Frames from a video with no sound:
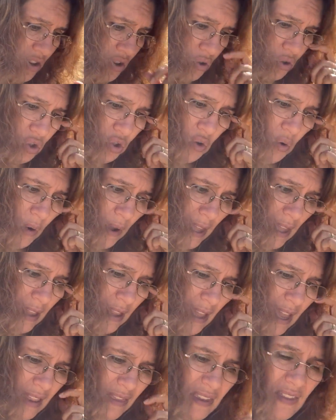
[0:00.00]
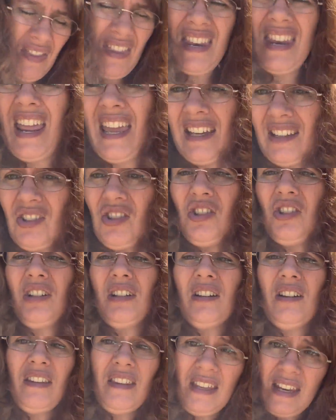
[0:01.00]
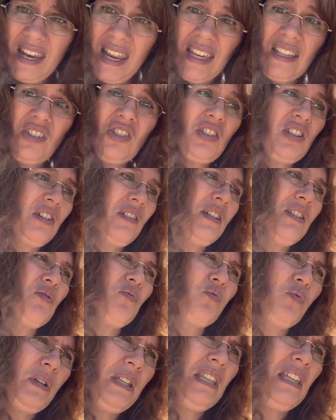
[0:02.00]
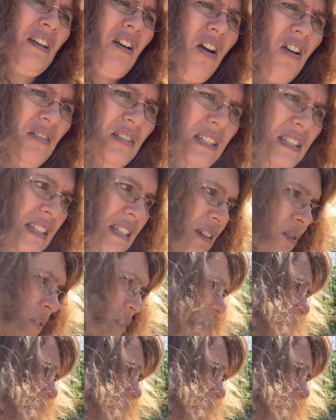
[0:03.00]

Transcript: your soil and then the next year and the next year, it's really hard to deal with